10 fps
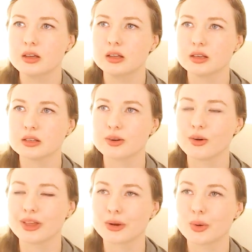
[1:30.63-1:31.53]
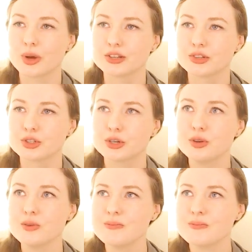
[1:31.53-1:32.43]
Let's call that equation
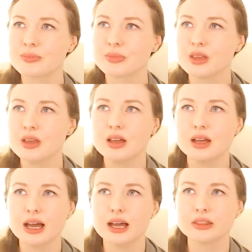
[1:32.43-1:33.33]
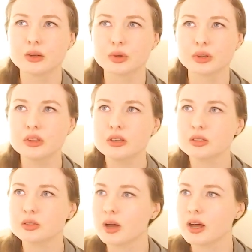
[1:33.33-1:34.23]
2. And then with
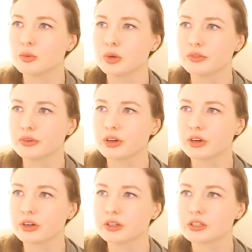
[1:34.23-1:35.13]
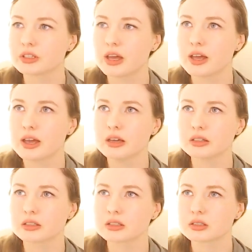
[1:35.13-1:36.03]
this one, we've got
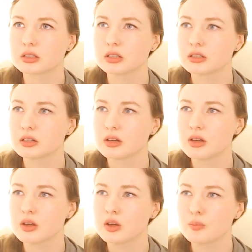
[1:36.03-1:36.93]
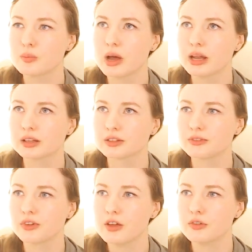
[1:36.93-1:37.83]
x minus
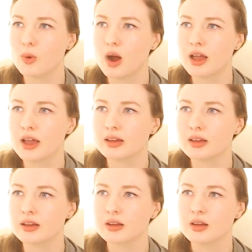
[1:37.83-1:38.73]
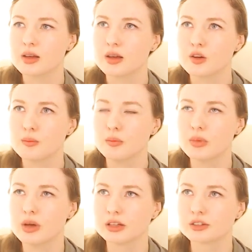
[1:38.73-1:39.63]
5y
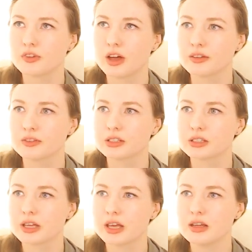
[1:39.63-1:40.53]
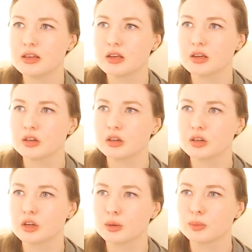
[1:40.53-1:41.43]
minus 5z
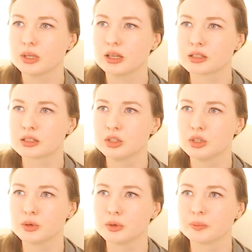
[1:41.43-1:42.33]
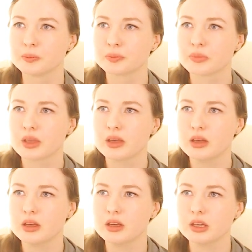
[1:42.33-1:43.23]
plus u
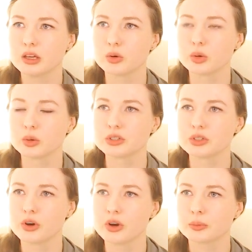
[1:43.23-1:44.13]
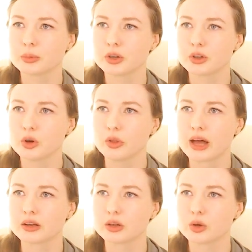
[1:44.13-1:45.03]
equals 0. I'm going to call
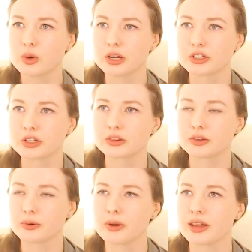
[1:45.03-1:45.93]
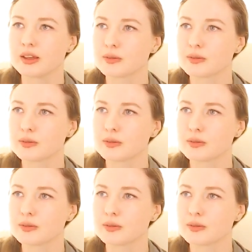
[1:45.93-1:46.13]
that equation 3.